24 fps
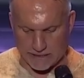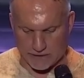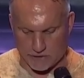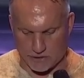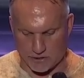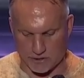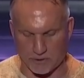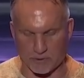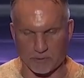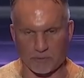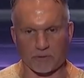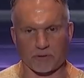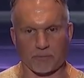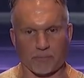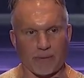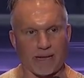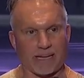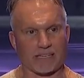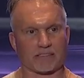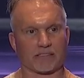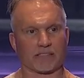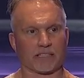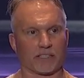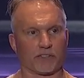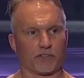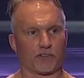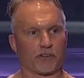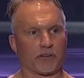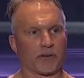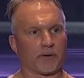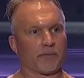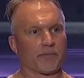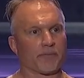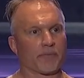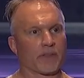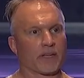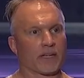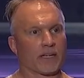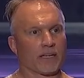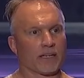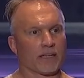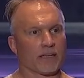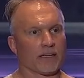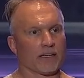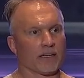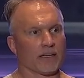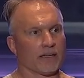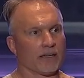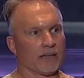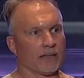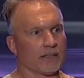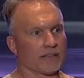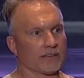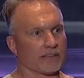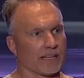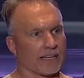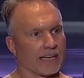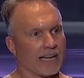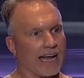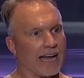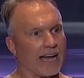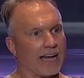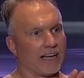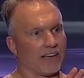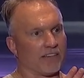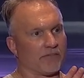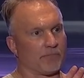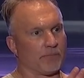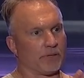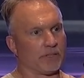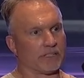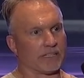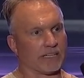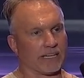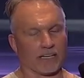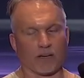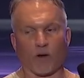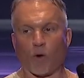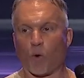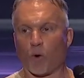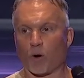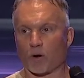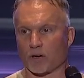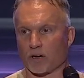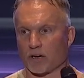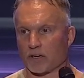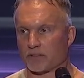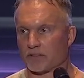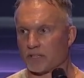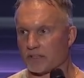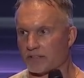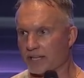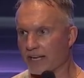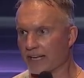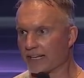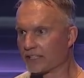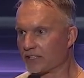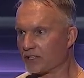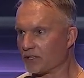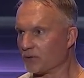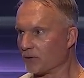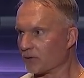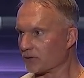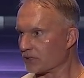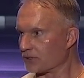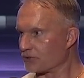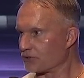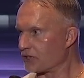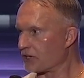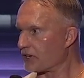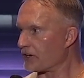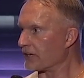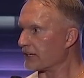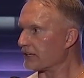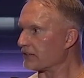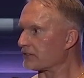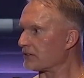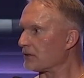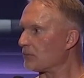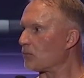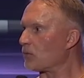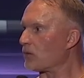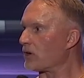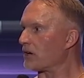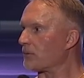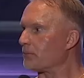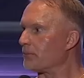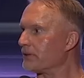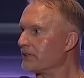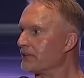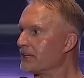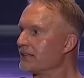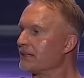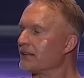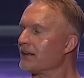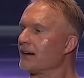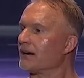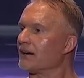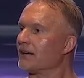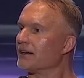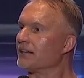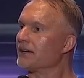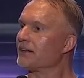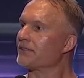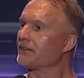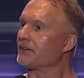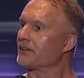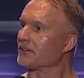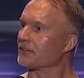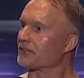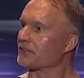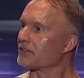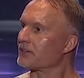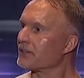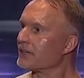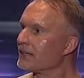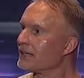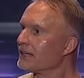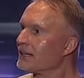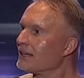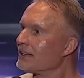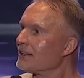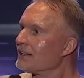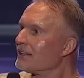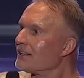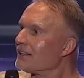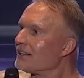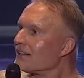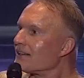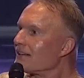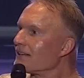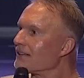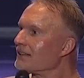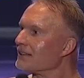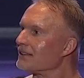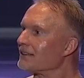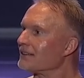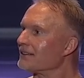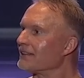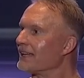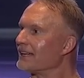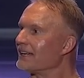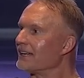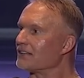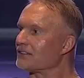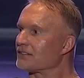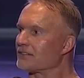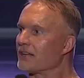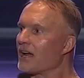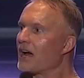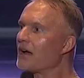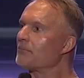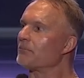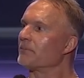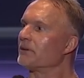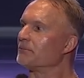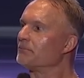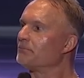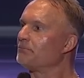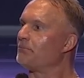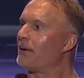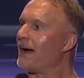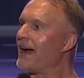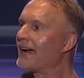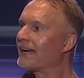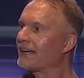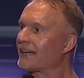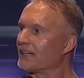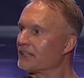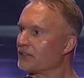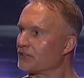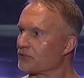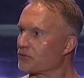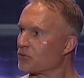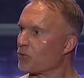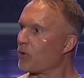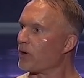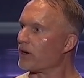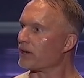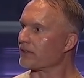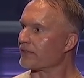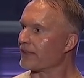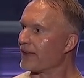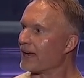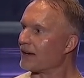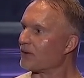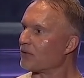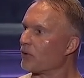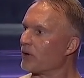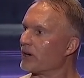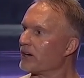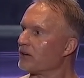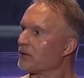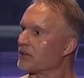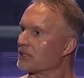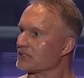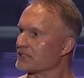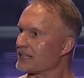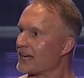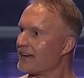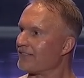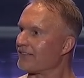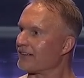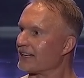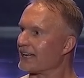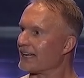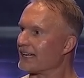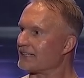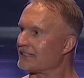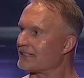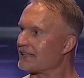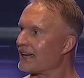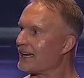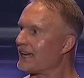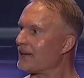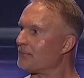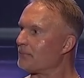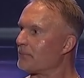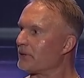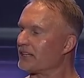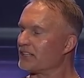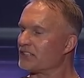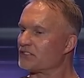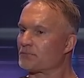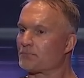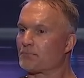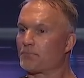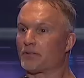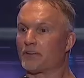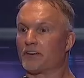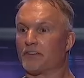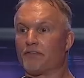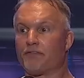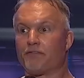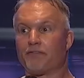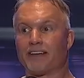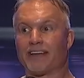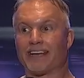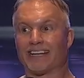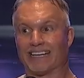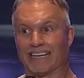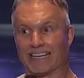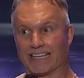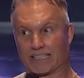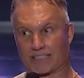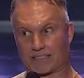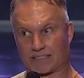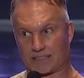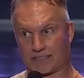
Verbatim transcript: tuned message that I have put in order to take you on a journey somewhere. But then there are others that it's not been packaged what, that well because I haven't had time, but it's prophetic.